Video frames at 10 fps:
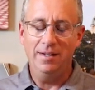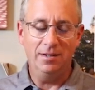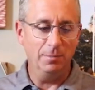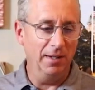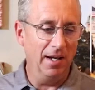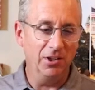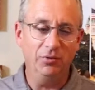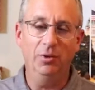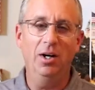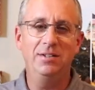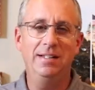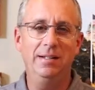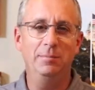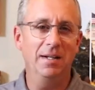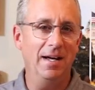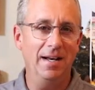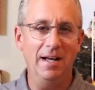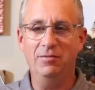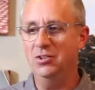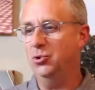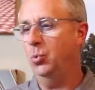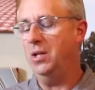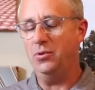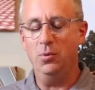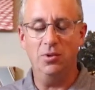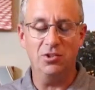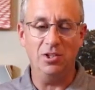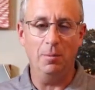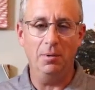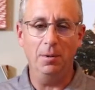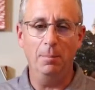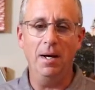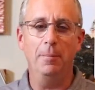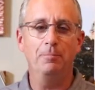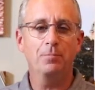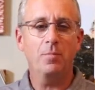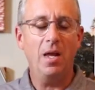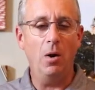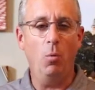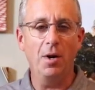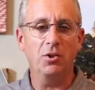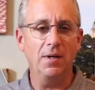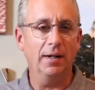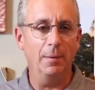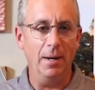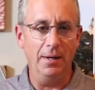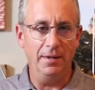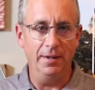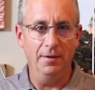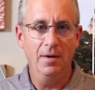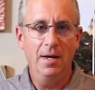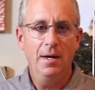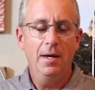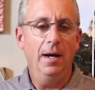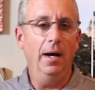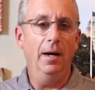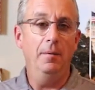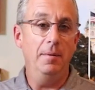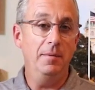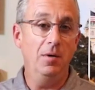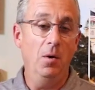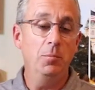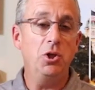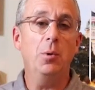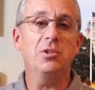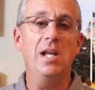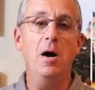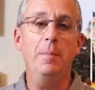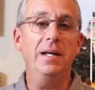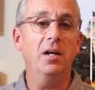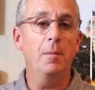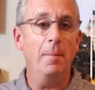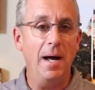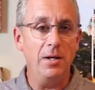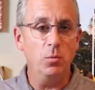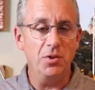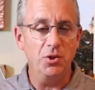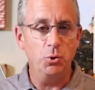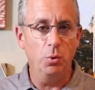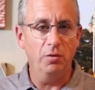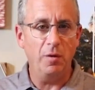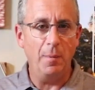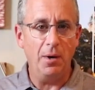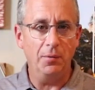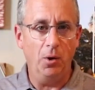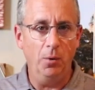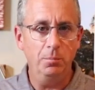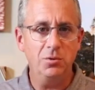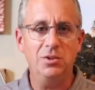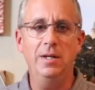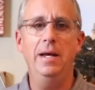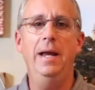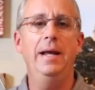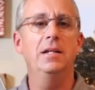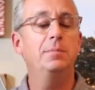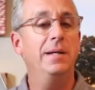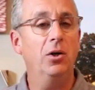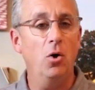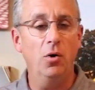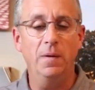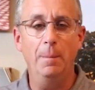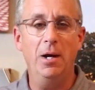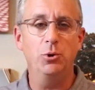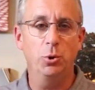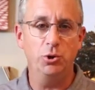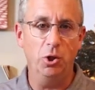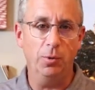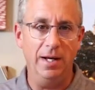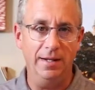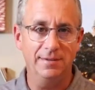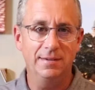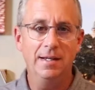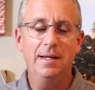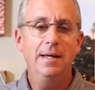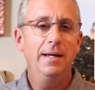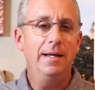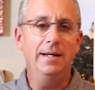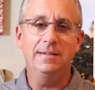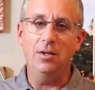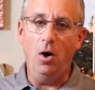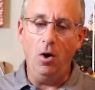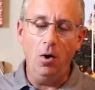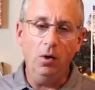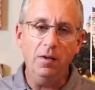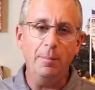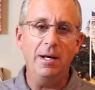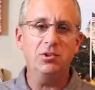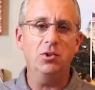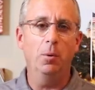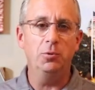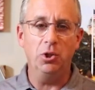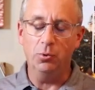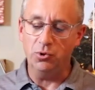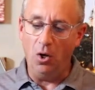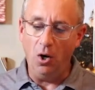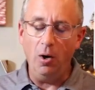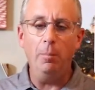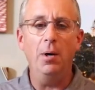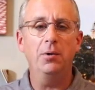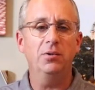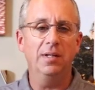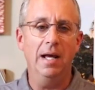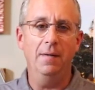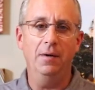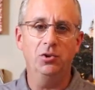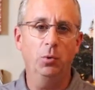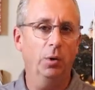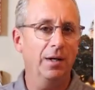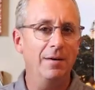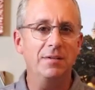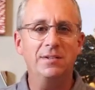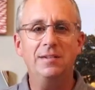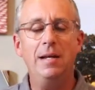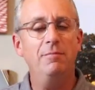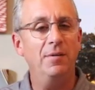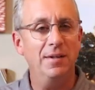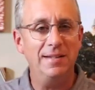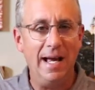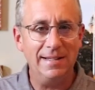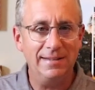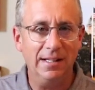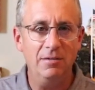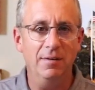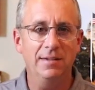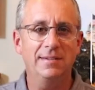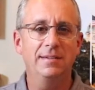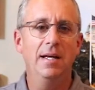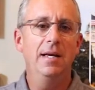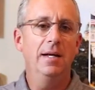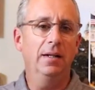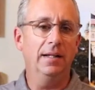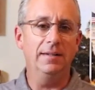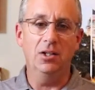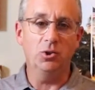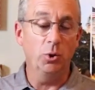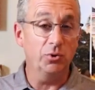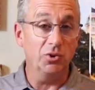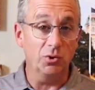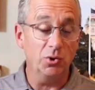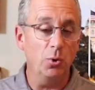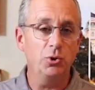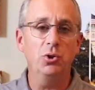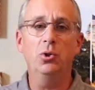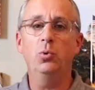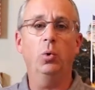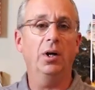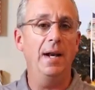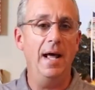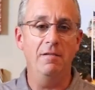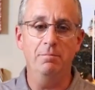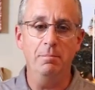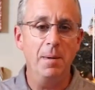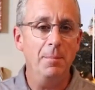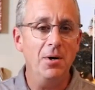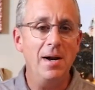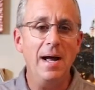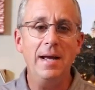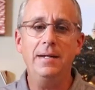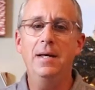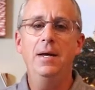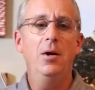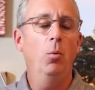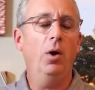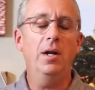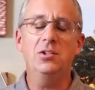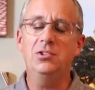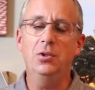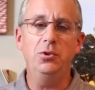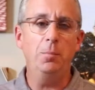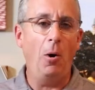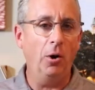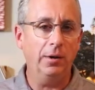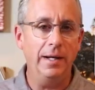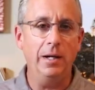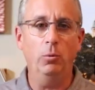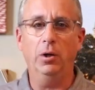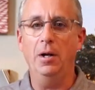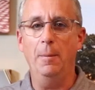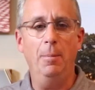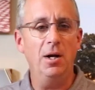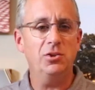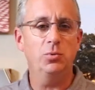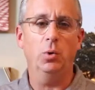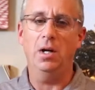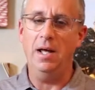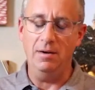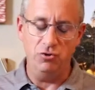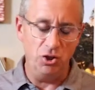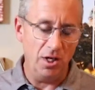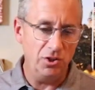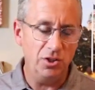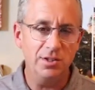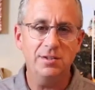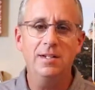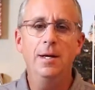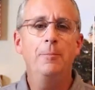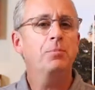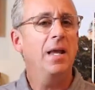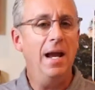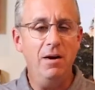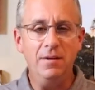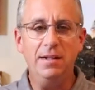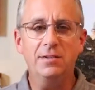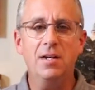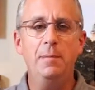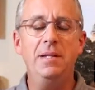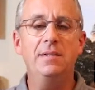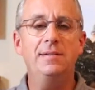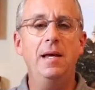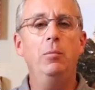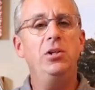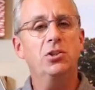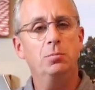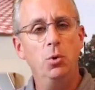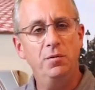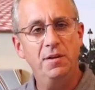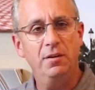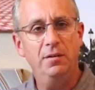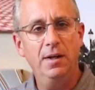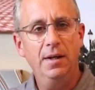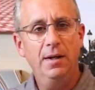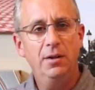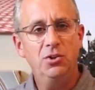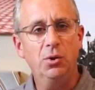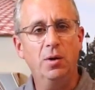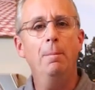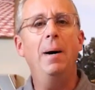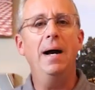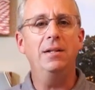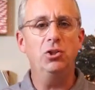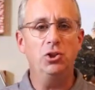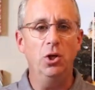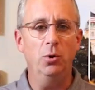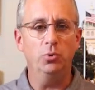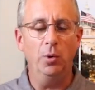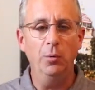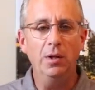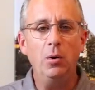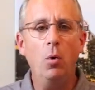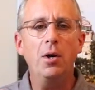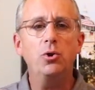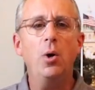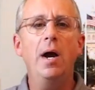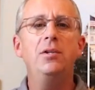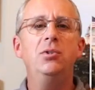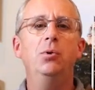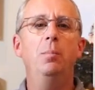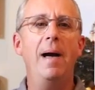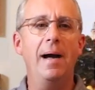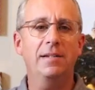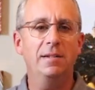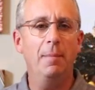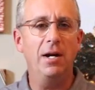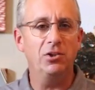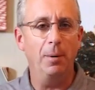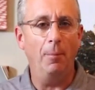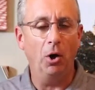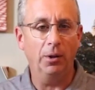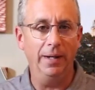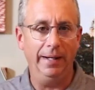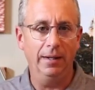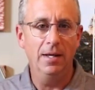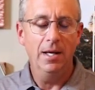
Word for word: It's been nice for our team to not have to sweat through the summer, but I wanna talk about it here. Uh, the home show is now being combined with the tour remodeled homes, and it's being called the Metro Showcase. It's all of the best home shows all bundled together, so we're gonna have the same fantastic events like the Uncoastal Social. We're going to have member night. We're going to still do parking. We're going to bus. We're going to have judges. Everything's going to be the same. We just moved it to combine the shows. We really want to try to maximize our marketing.